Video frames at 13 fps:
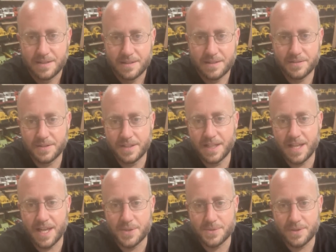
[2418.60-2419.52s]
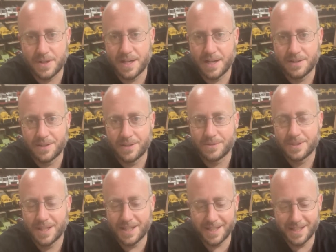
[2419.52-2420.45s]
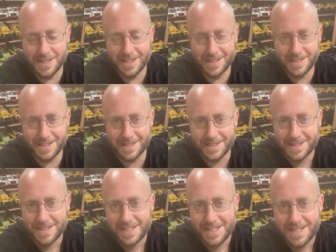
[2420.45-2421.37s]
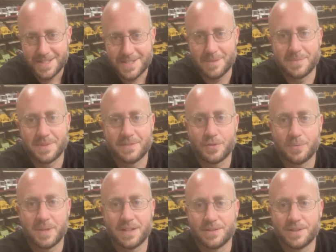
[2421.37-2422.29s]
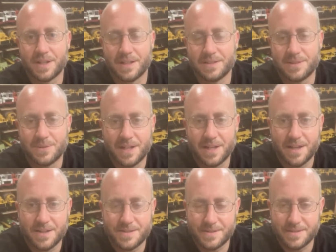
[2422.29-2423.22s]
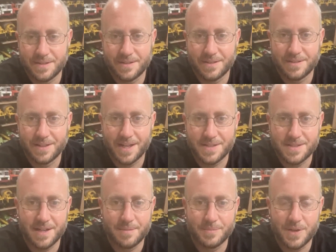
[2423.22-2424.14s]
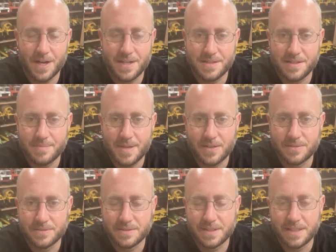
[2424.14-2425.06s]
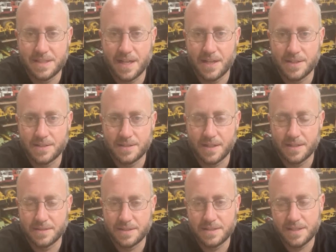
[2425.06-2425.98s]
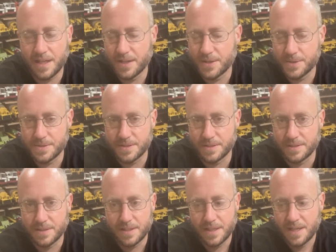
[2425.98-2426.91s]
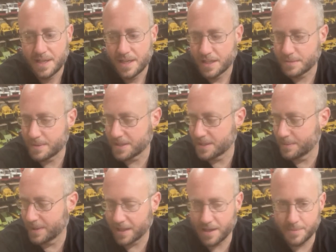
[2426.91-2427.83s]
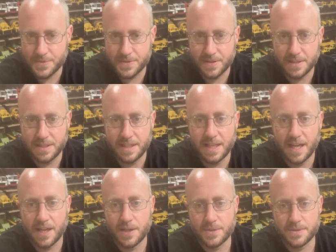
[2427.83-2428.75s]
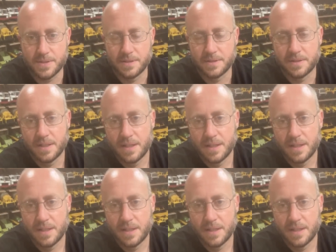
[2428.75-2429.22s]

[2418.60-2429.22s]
decals right. I don't know. Something for me to look into, I guess. Like I said, I'm crazy about details, and especially when it comes to the decals. And